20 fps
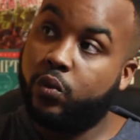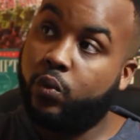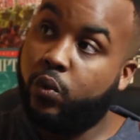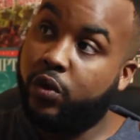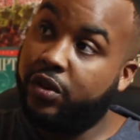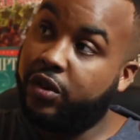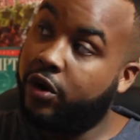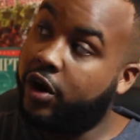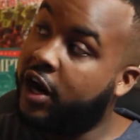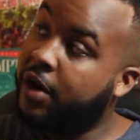
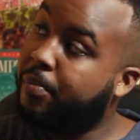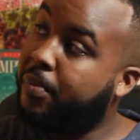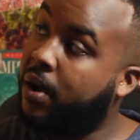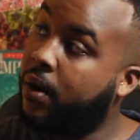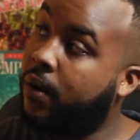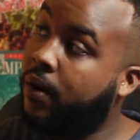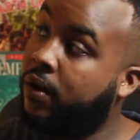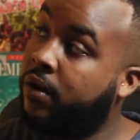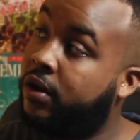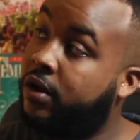with great
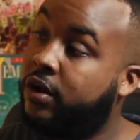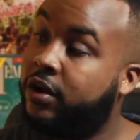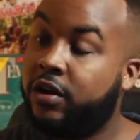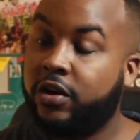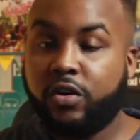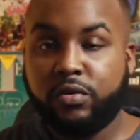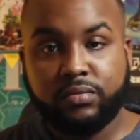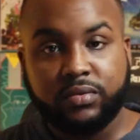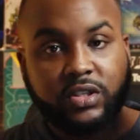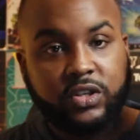power
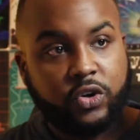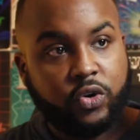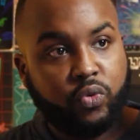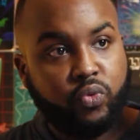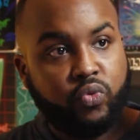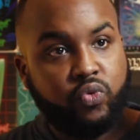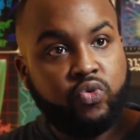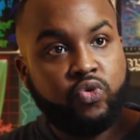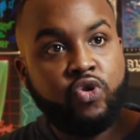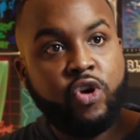comes
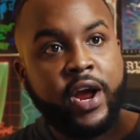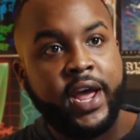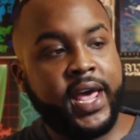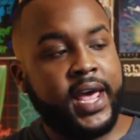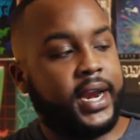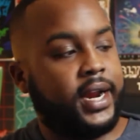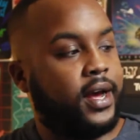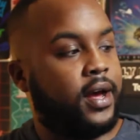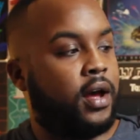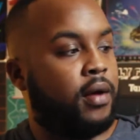
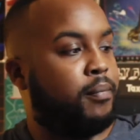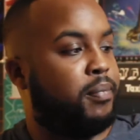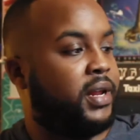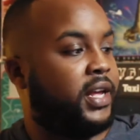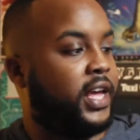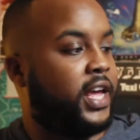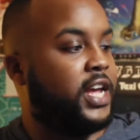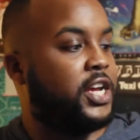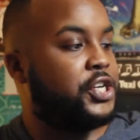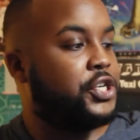great
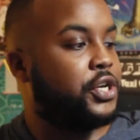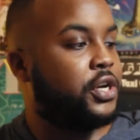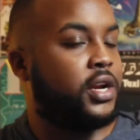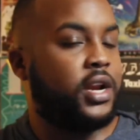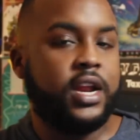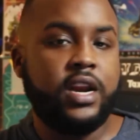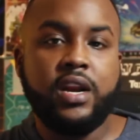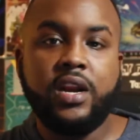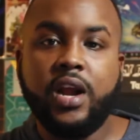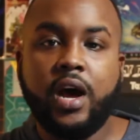complication
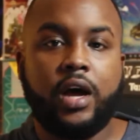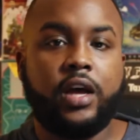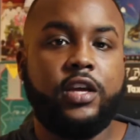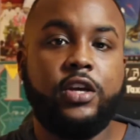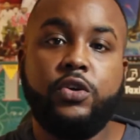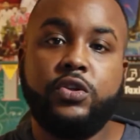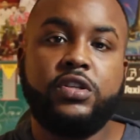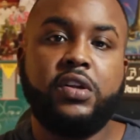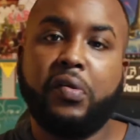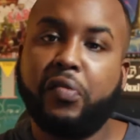and not
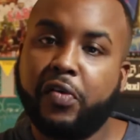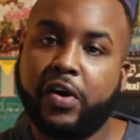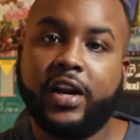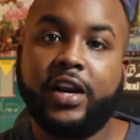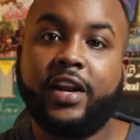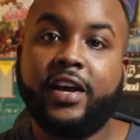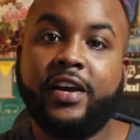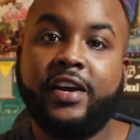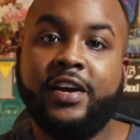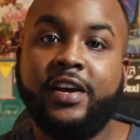
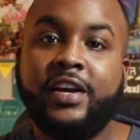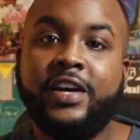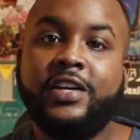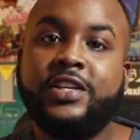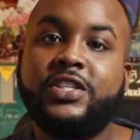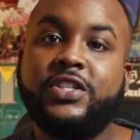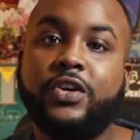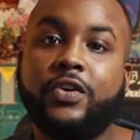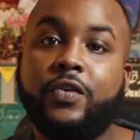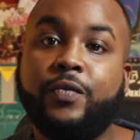user-friendly.
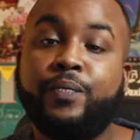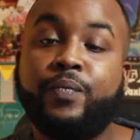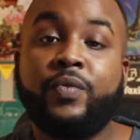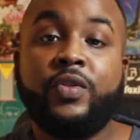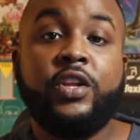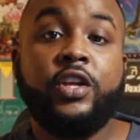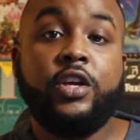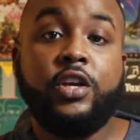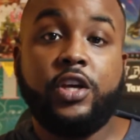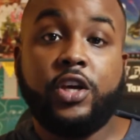So
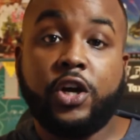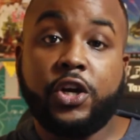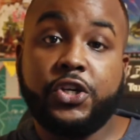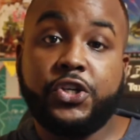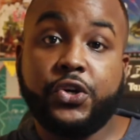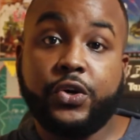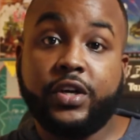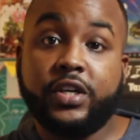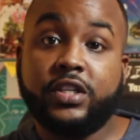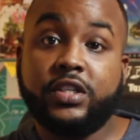your
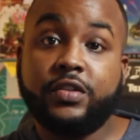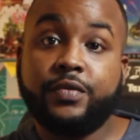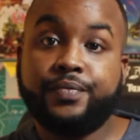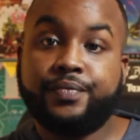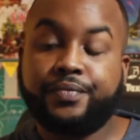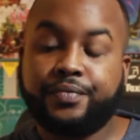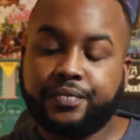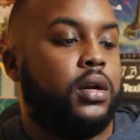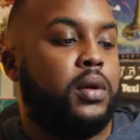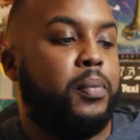choice.
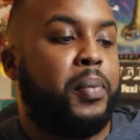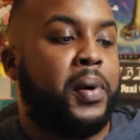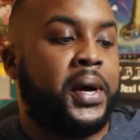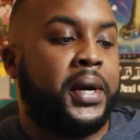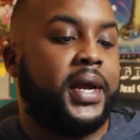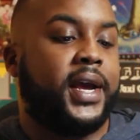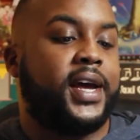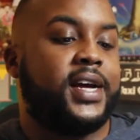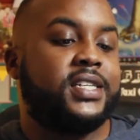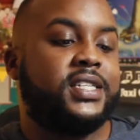The
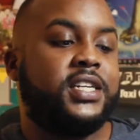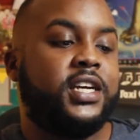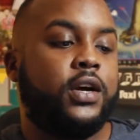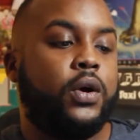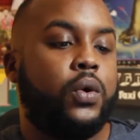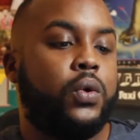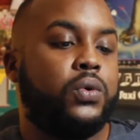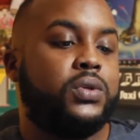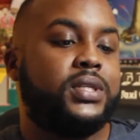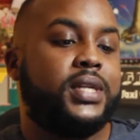
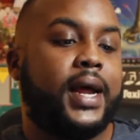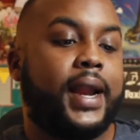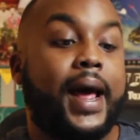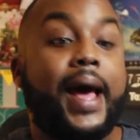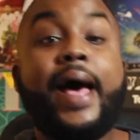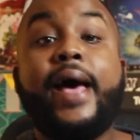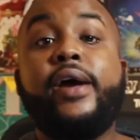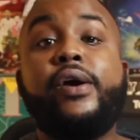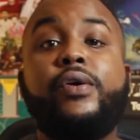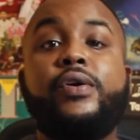podcasting host that
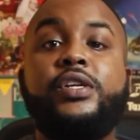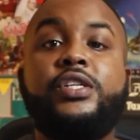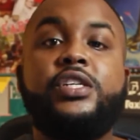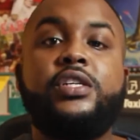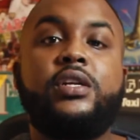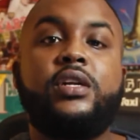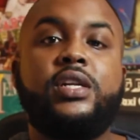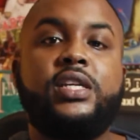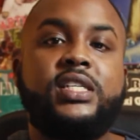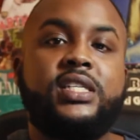I
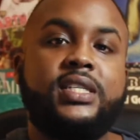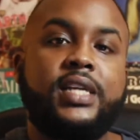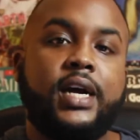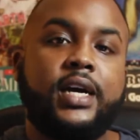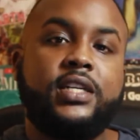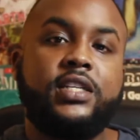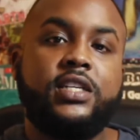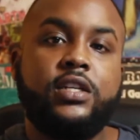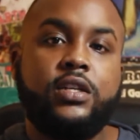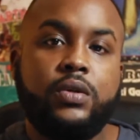originally
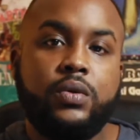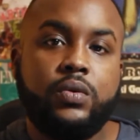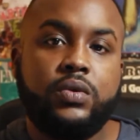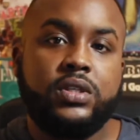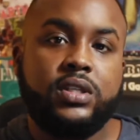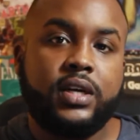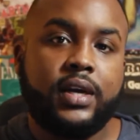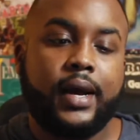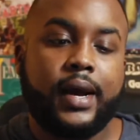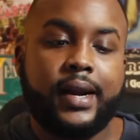started
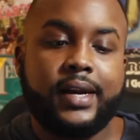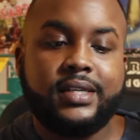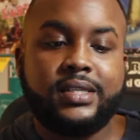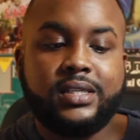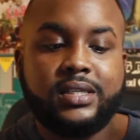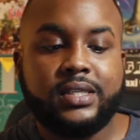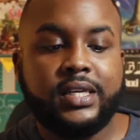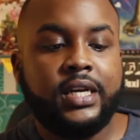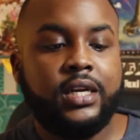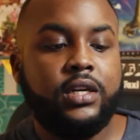using and
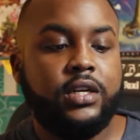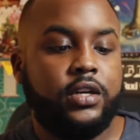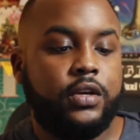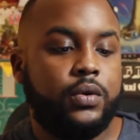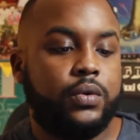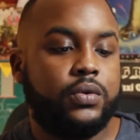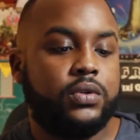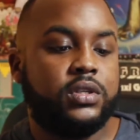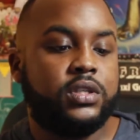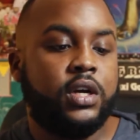still
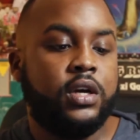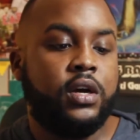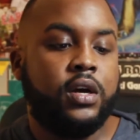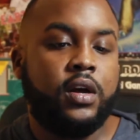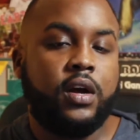use,